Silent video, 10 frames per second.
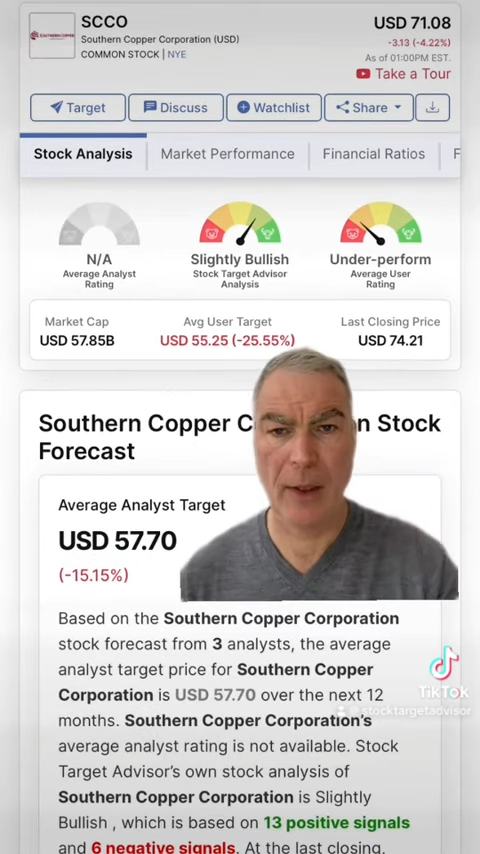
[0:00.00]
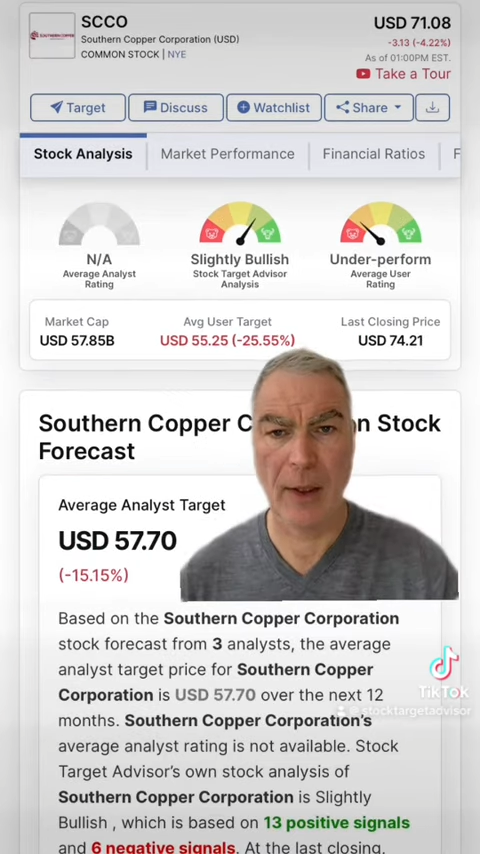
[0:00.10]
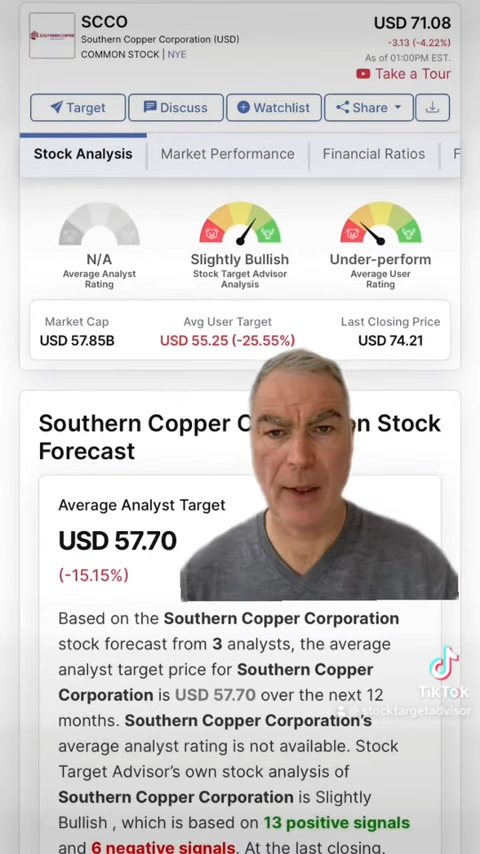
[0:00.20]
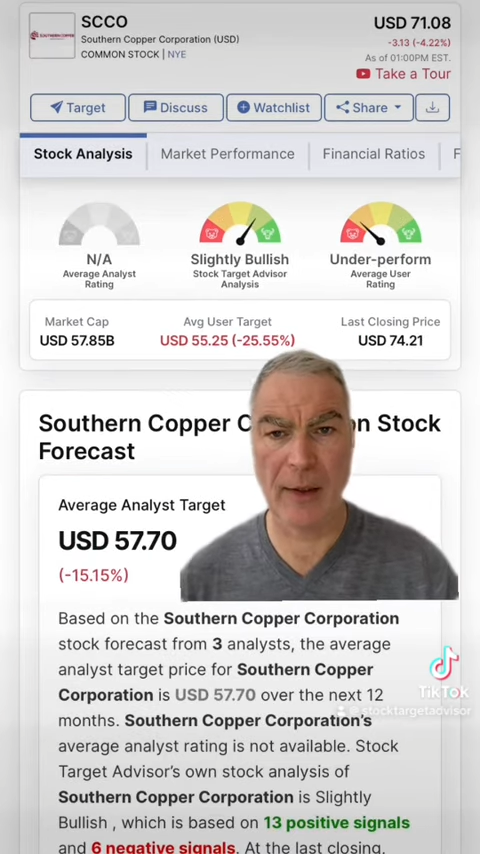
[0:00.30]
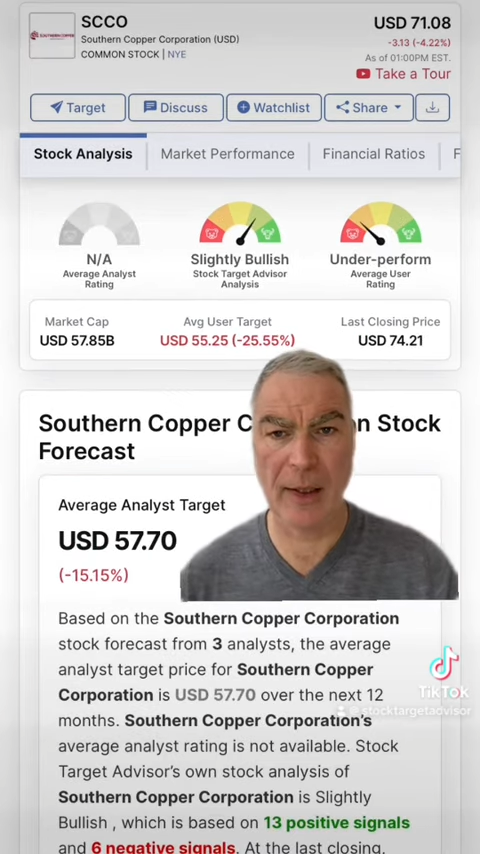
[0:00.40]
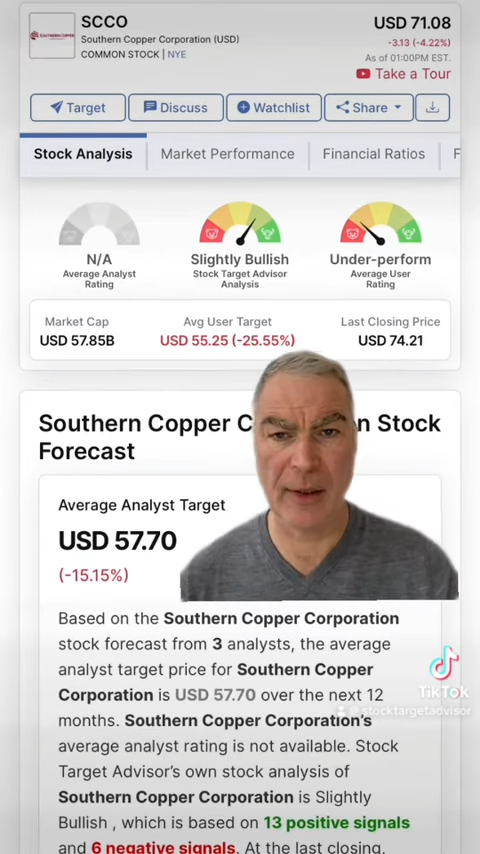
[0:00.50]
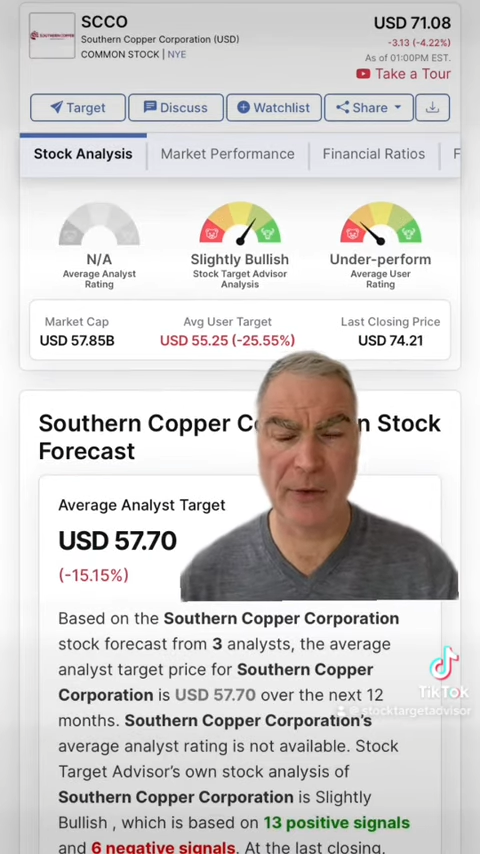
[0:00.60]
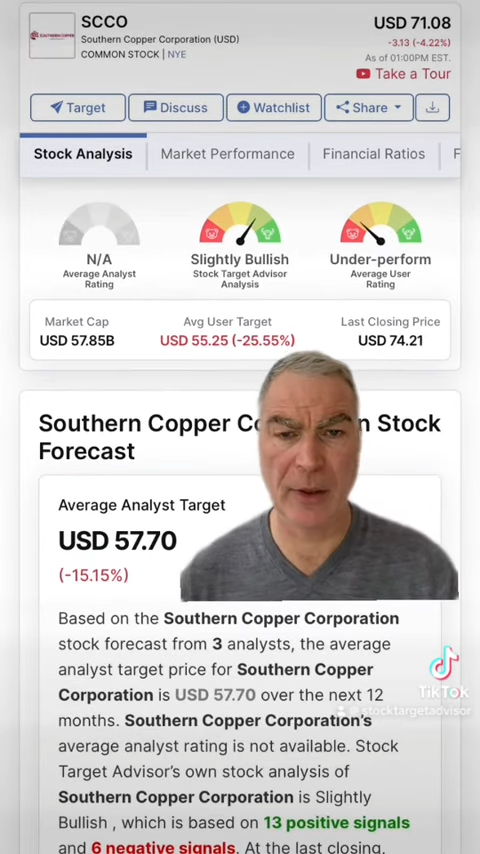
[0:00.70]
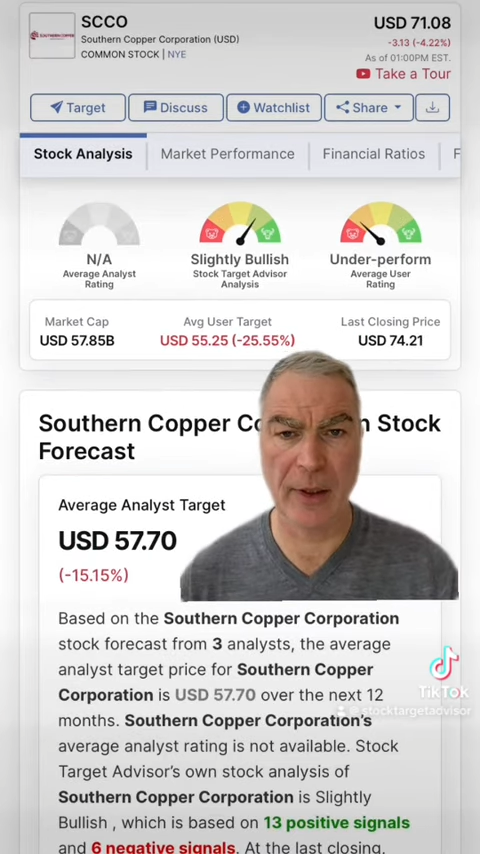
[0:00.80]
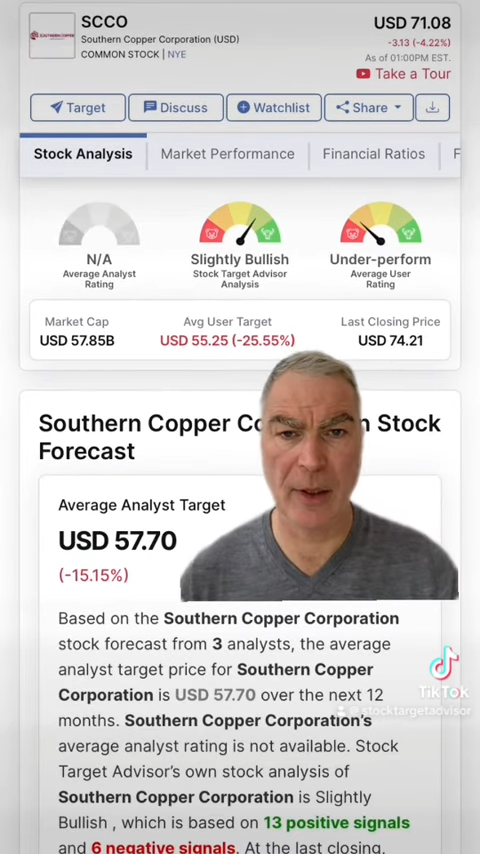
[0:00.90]
And
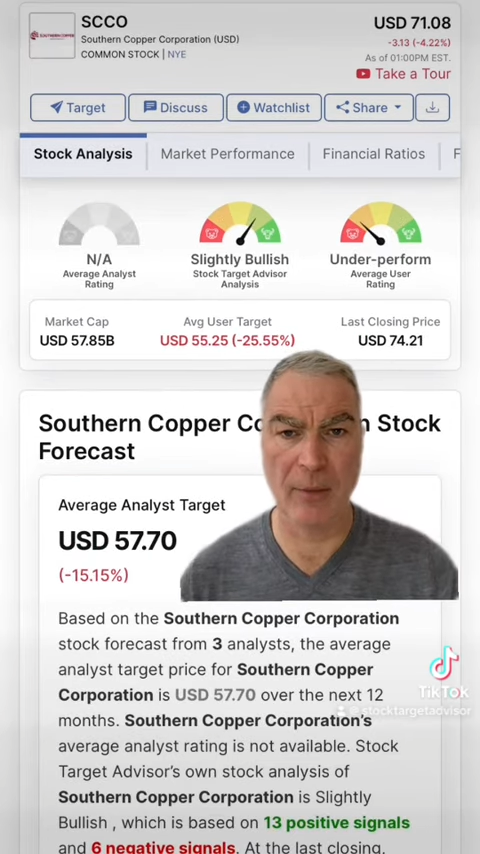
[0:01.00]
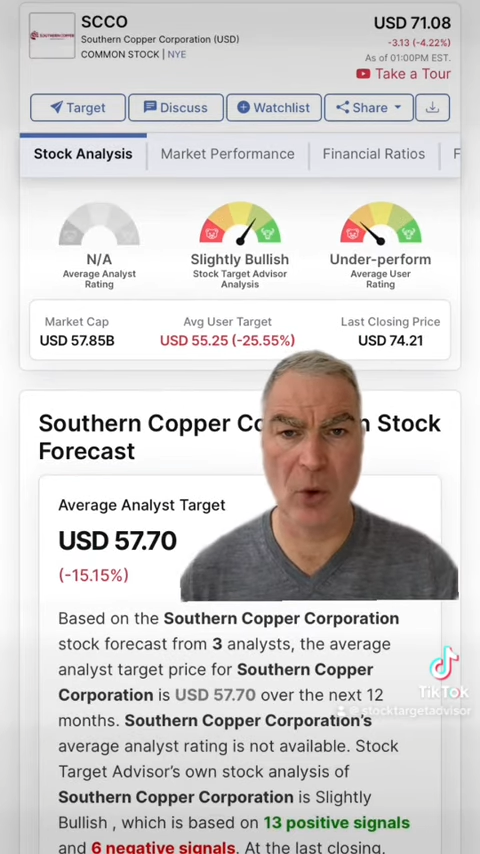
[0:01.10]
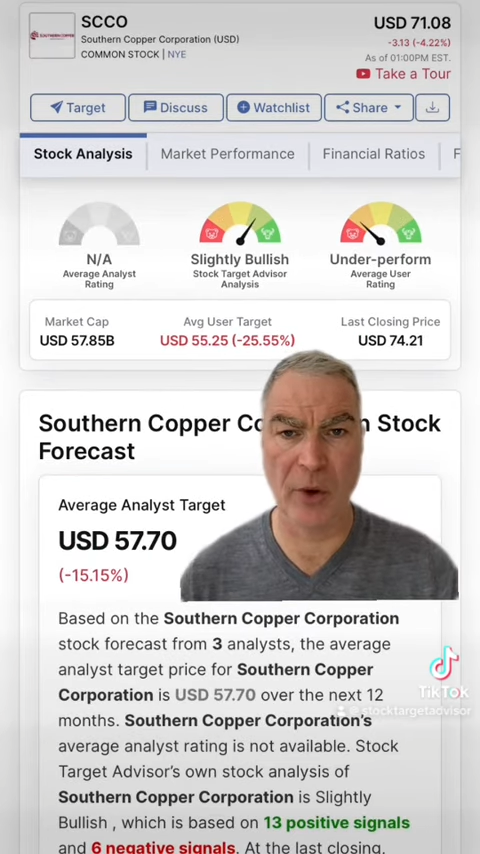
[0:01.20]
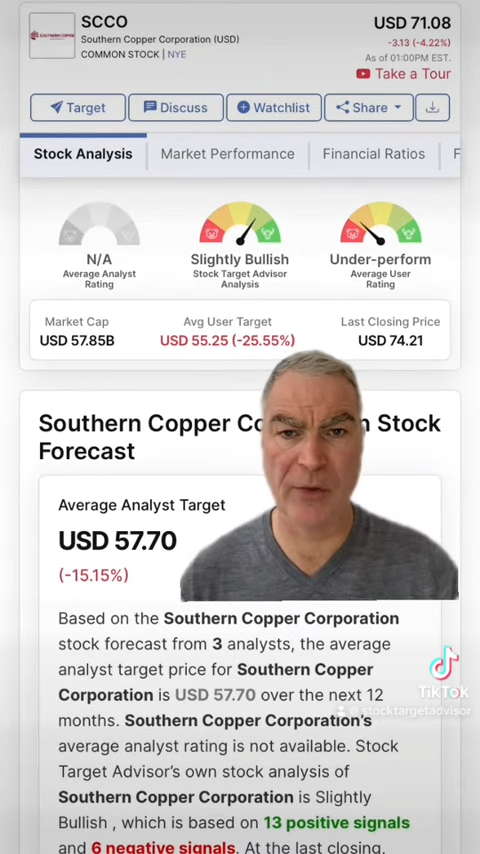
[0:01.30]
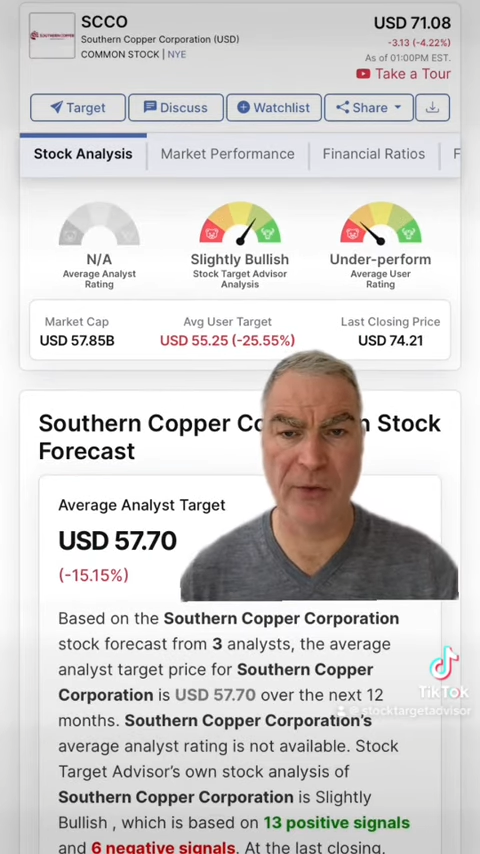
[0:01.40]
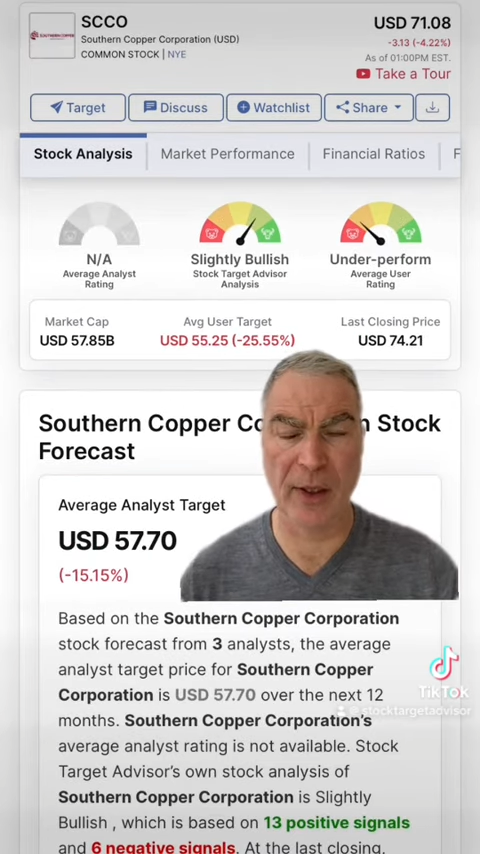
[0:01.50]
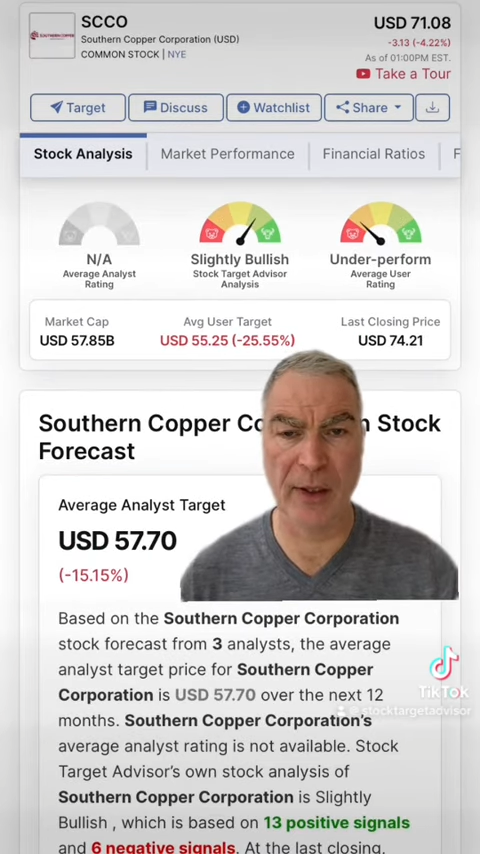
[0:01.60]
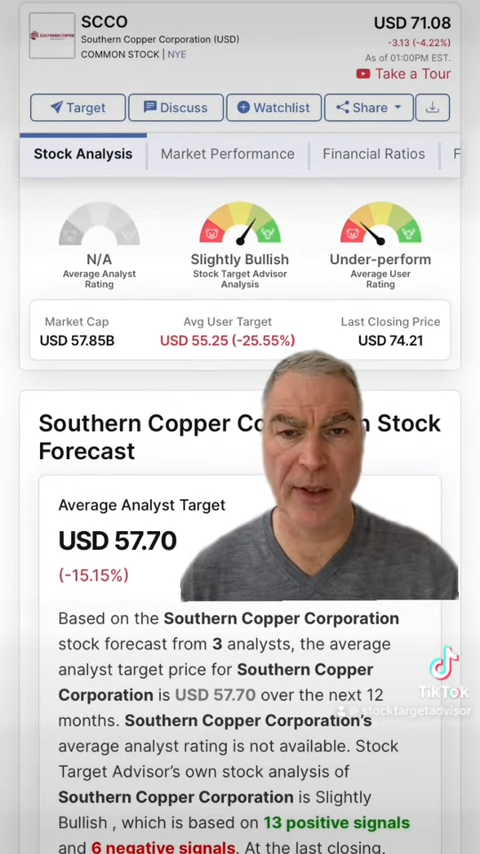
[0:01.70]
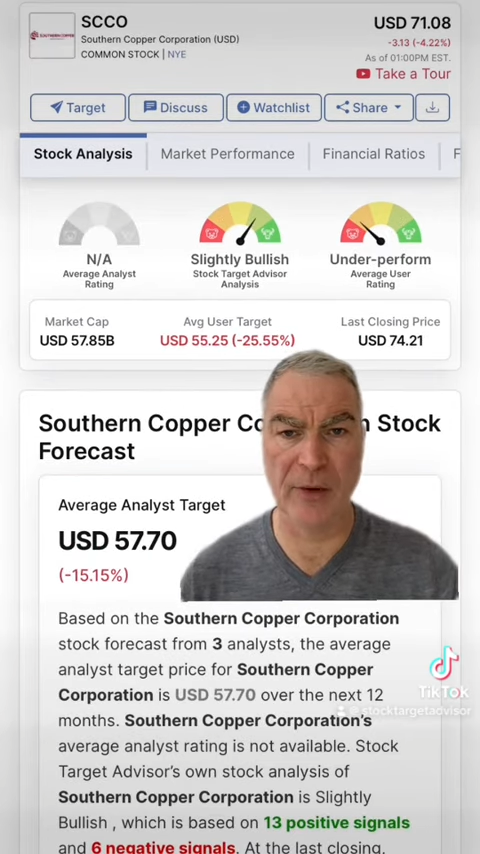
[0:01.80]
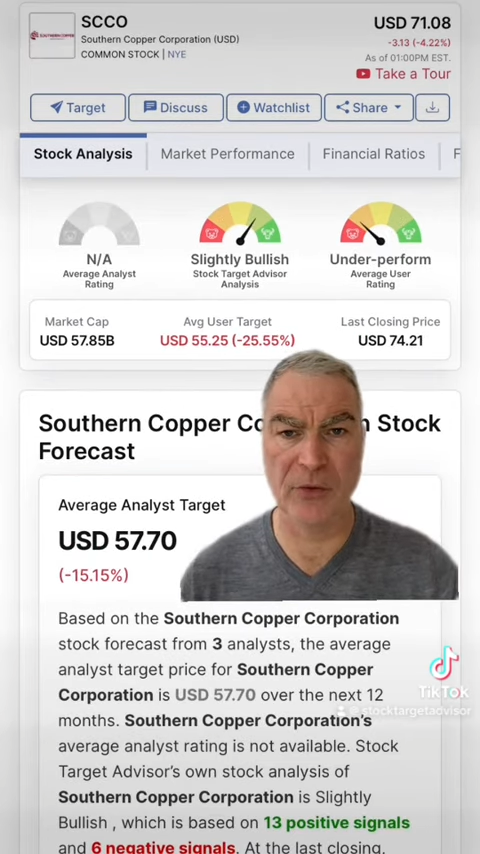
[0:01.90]
lastly, uh, Morgan
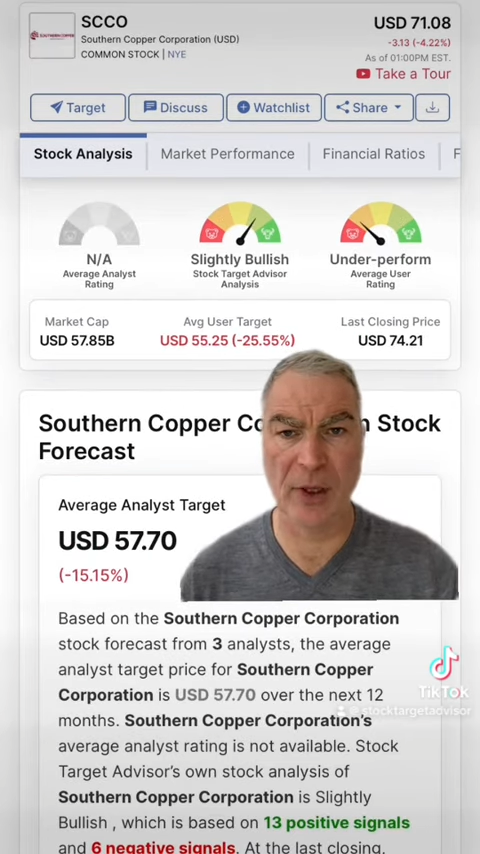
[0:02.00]
Stanley has